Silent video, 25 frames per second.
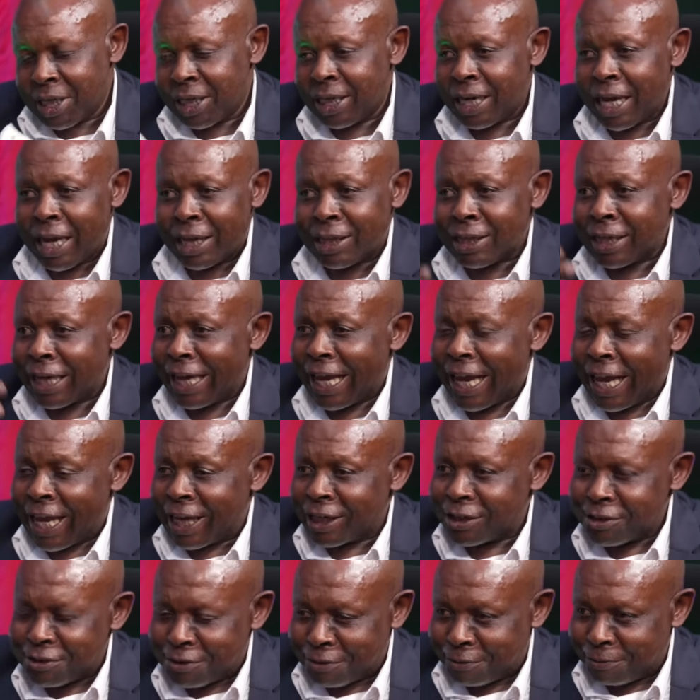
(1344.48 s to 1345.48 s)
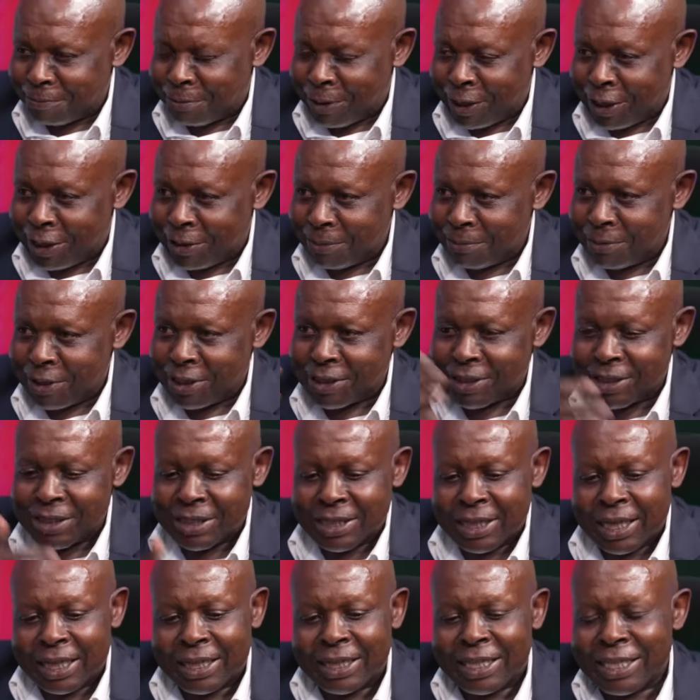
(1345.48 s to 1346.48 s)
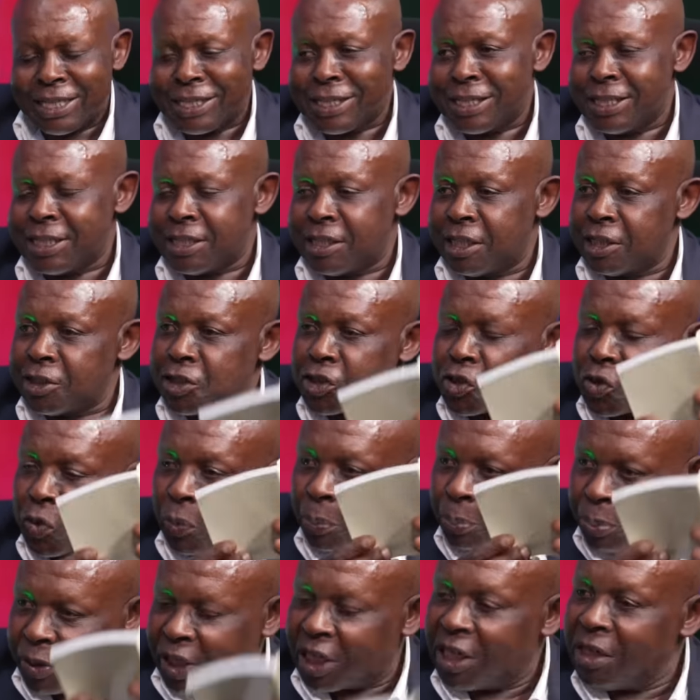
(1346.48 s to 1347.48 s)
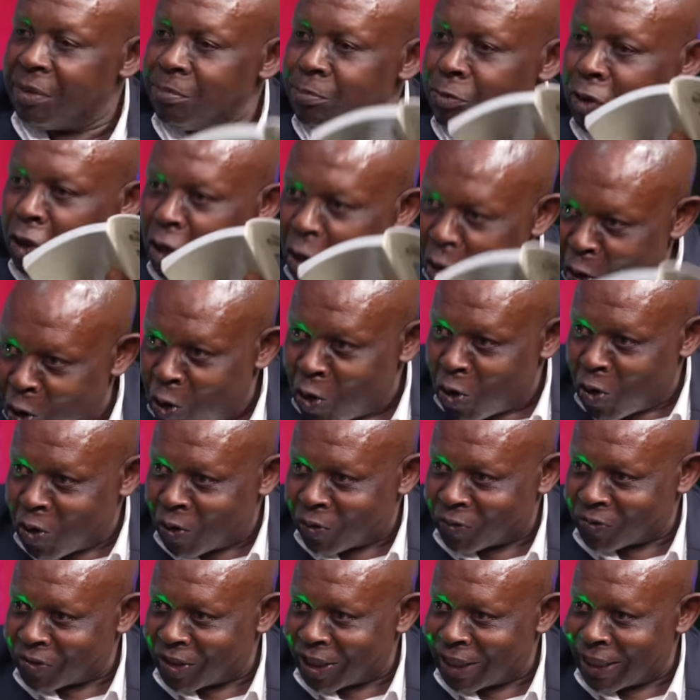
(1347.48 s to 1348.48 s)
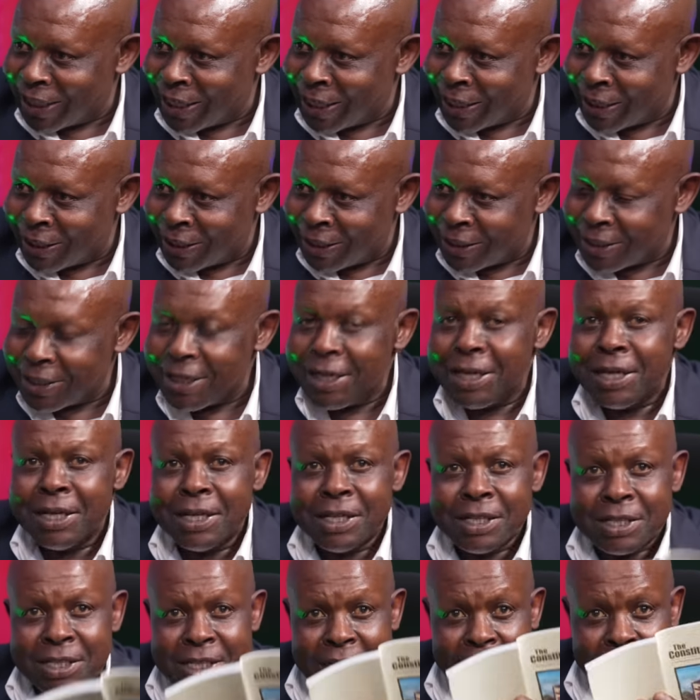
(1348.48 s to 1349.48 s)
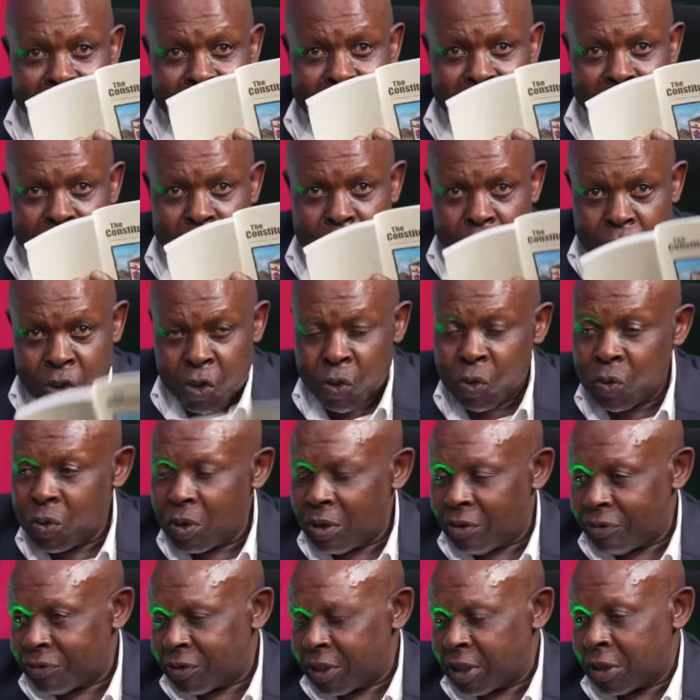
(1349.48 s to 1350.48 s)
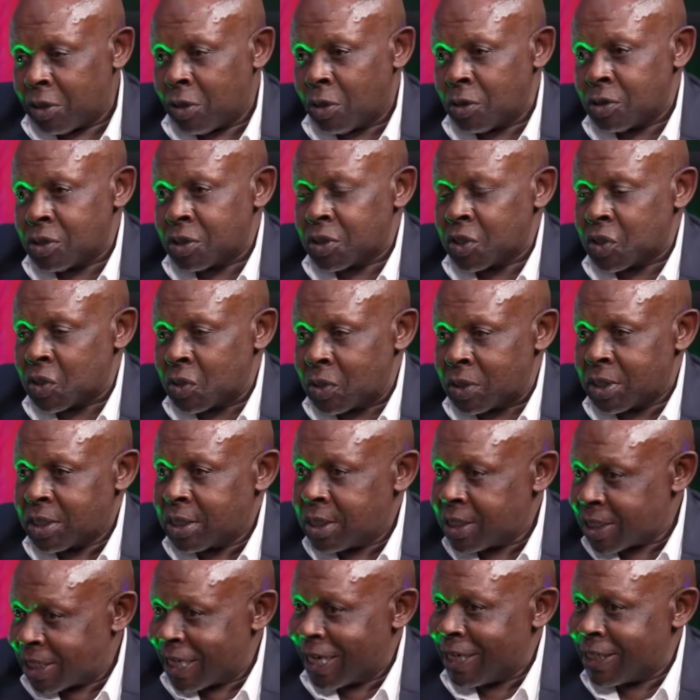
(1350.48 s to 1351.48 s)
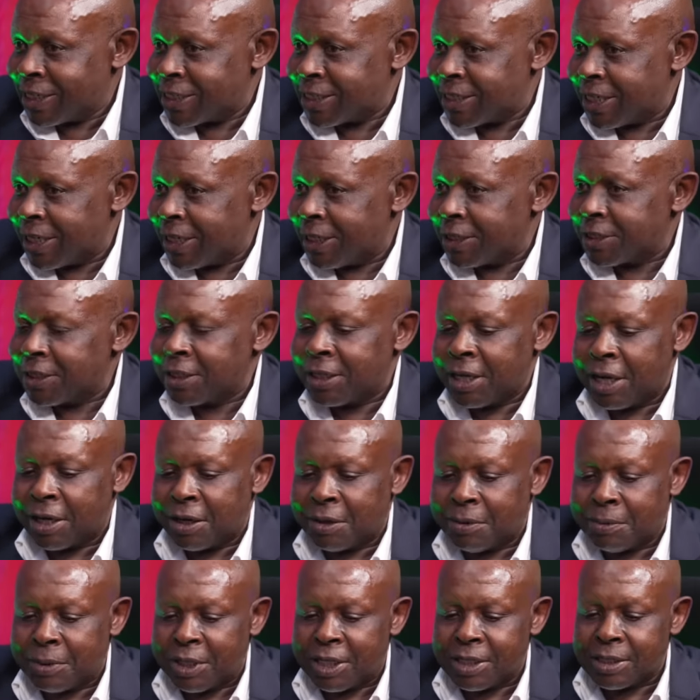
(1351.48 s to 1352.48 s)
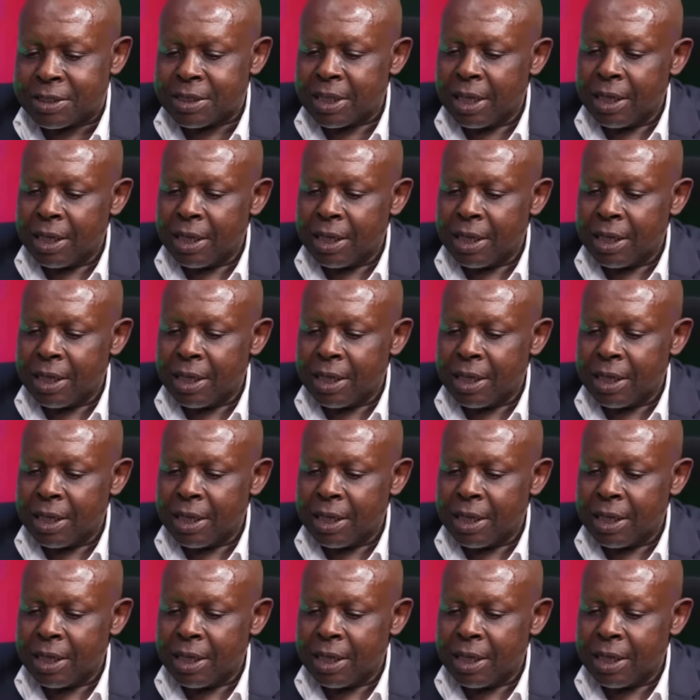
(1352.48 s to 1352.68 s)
and other acts of parliament is that this is the supreme law of the land. Section 2 of the Constitution says that. In other words,